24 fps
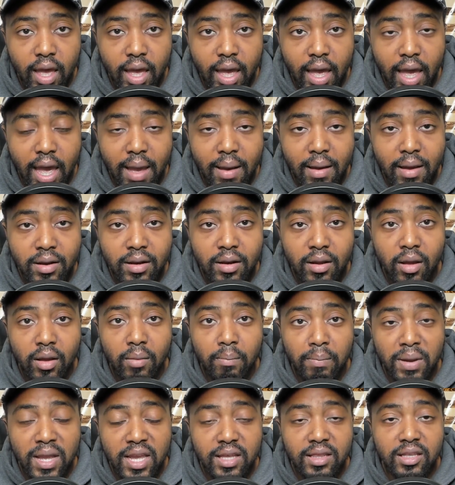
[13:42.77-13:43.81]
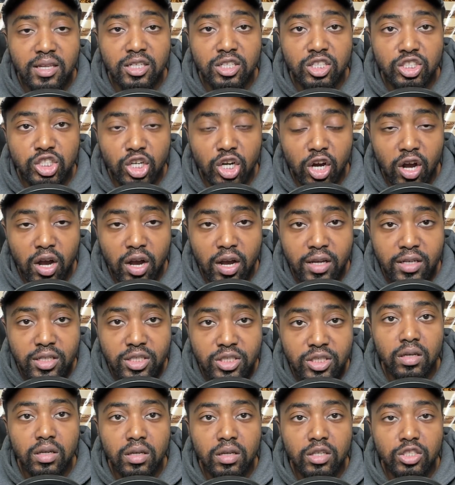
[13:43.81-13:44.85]
and be the
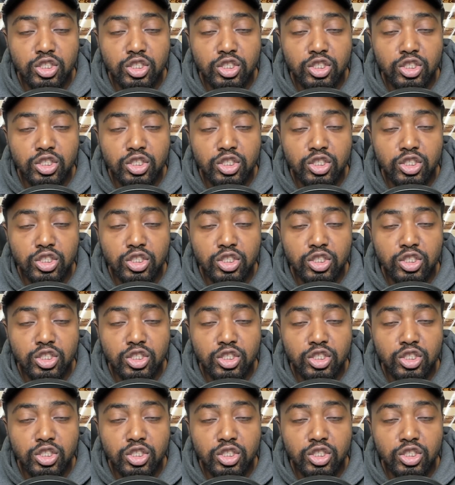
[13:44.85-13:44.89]
judge,